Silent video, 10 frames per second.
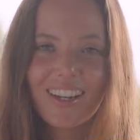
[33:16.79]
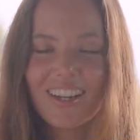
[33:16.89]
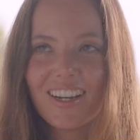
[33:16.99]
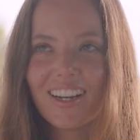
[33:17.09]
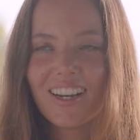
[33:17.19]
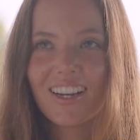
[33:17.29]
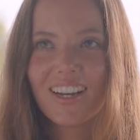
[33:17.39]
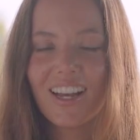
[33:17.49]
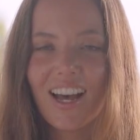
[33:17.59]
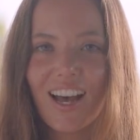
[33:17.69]

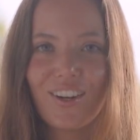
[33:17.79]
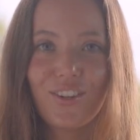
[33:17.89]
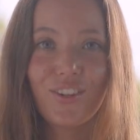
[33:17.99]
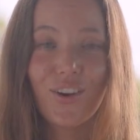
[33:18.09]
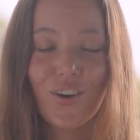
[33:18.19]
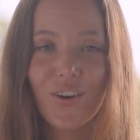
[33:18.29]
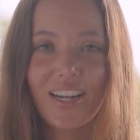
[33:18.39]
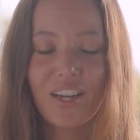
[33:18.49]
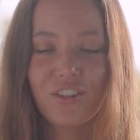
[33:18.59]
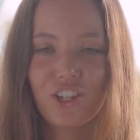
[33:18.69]
I don't know. I
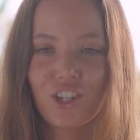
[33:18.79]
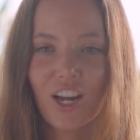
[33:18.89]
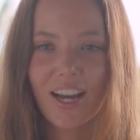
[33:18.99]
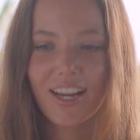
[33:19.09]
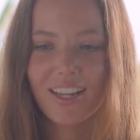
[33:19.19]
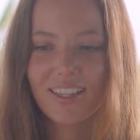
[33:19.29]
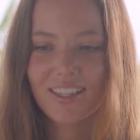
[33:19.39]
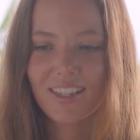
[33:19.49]
never tried.